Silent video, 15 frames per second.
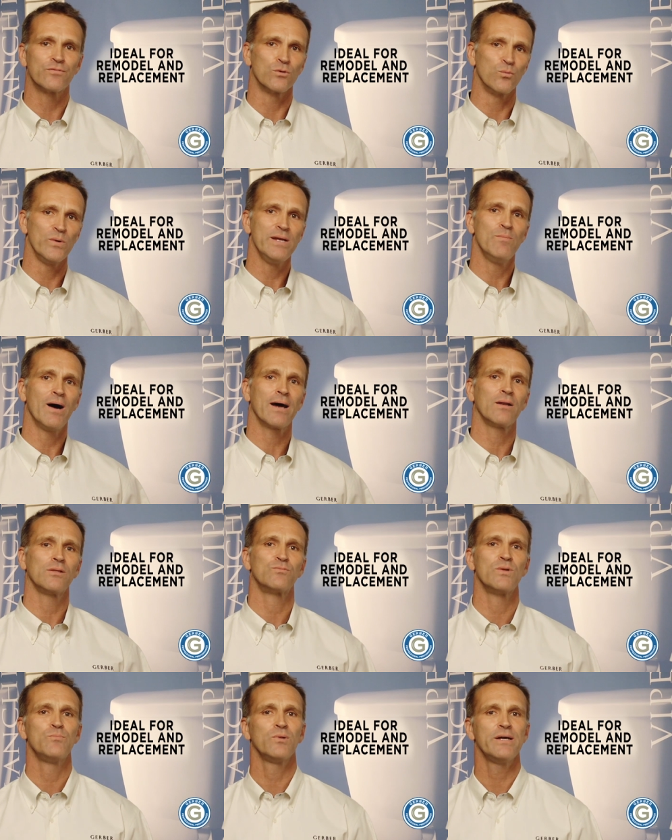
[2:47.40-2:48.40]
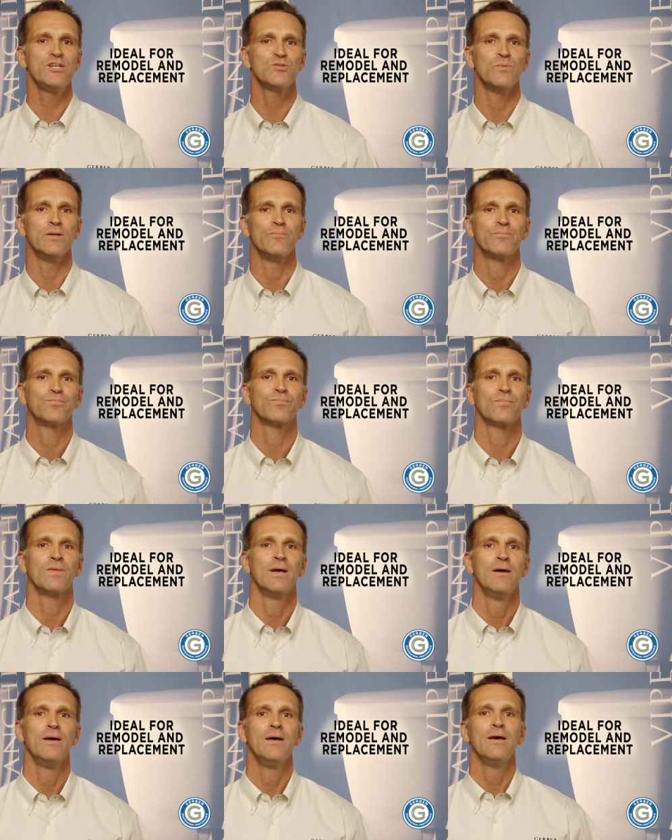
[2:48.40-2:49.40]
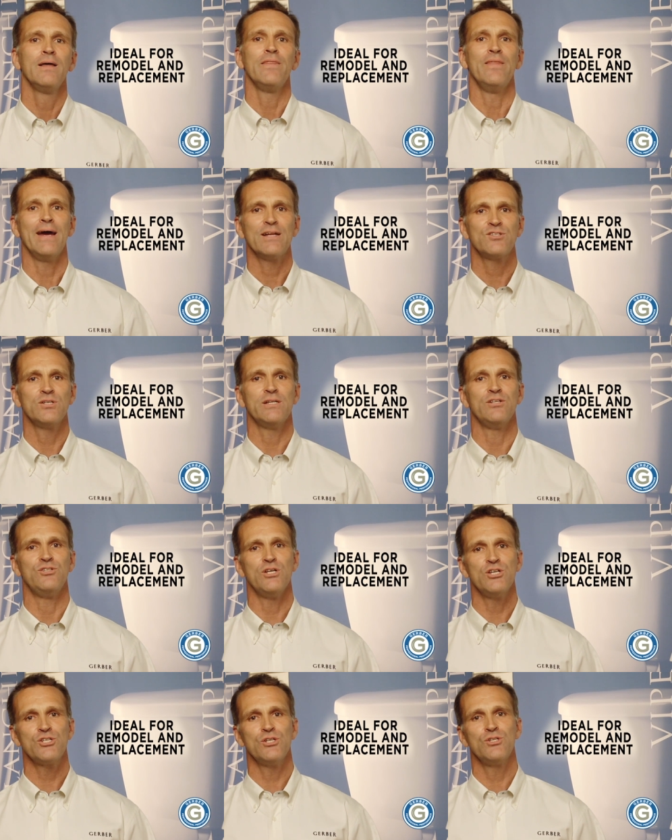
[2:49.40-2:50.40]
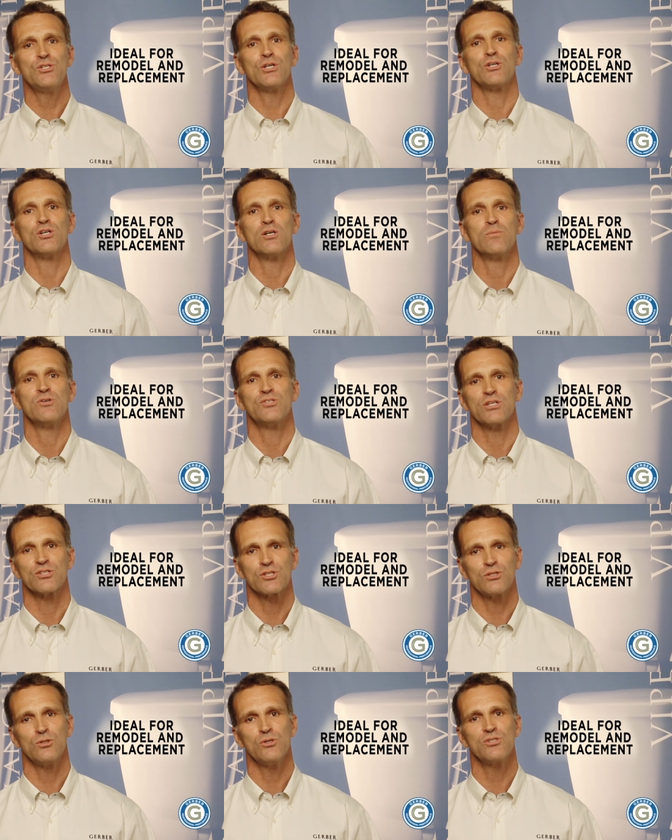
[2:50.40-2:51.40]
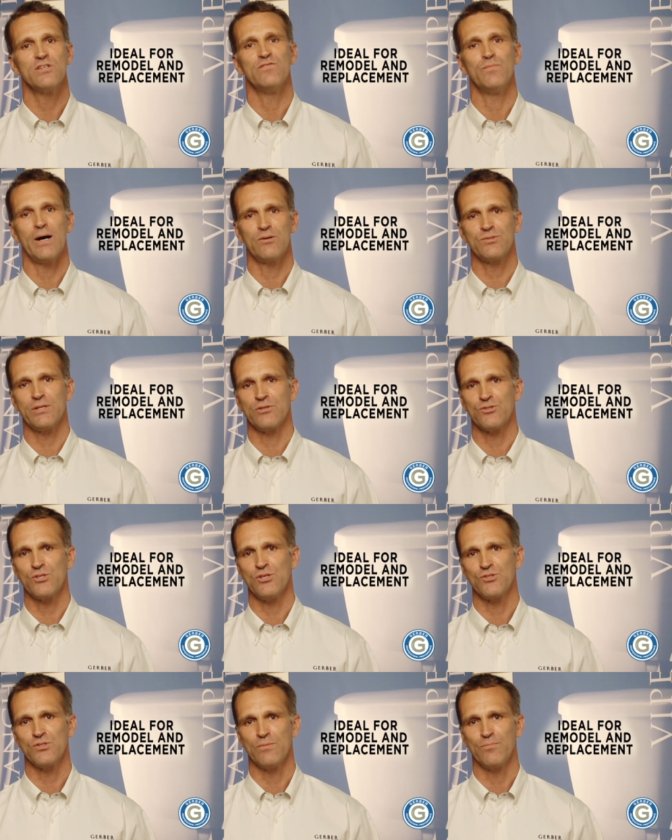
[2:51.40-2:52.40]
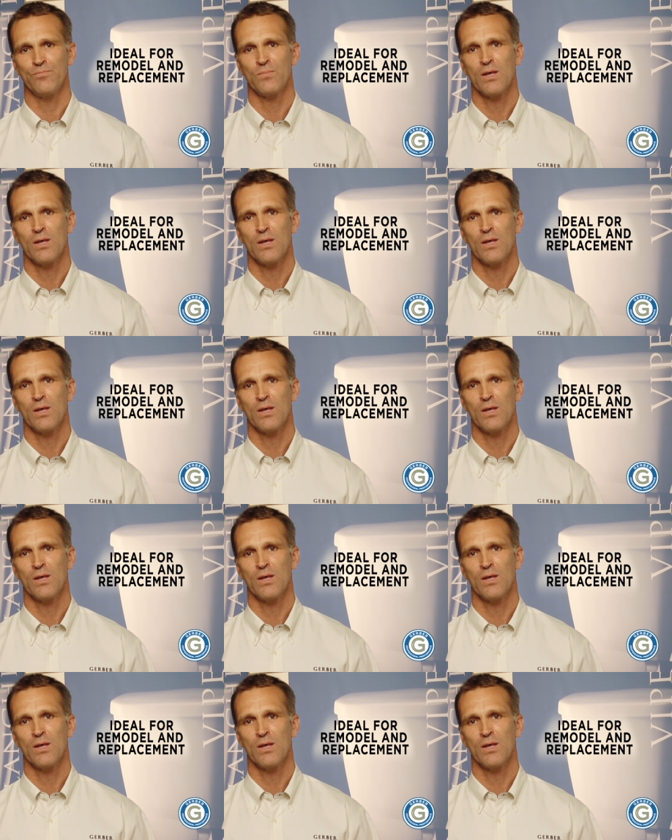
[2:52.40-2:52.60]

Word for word: for remodel and replacement. That's in addition to Gerber's exclusive mounting system,